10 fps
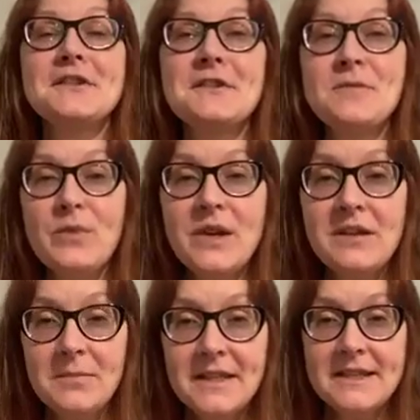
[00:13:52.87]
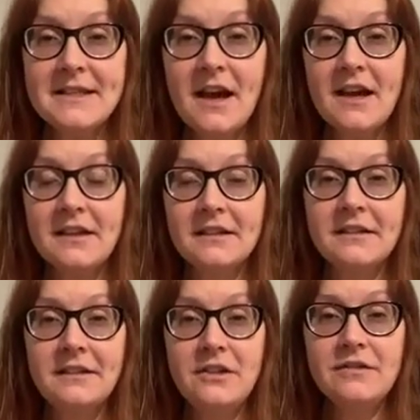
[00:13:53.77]
Just breathe, Melissa.
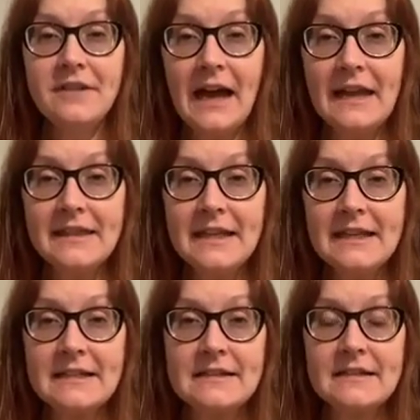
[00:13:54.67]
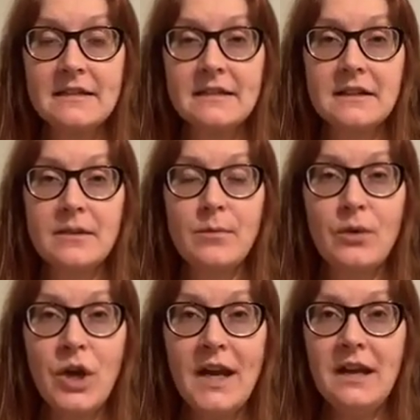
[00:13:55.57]
You've got this.
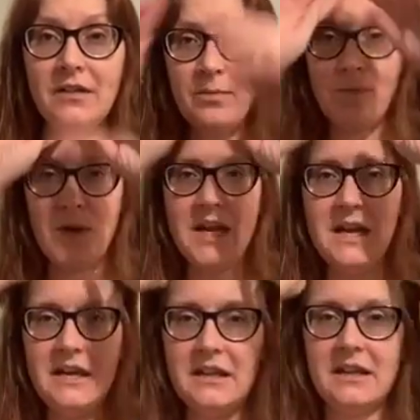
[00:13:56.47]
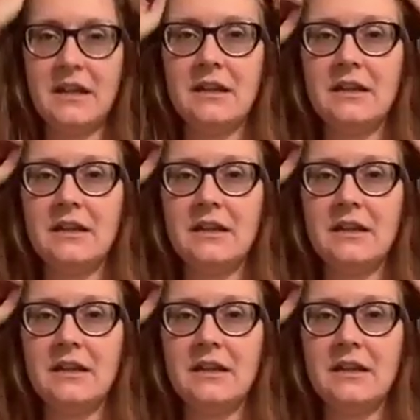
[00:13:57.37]
Breathe, breathe.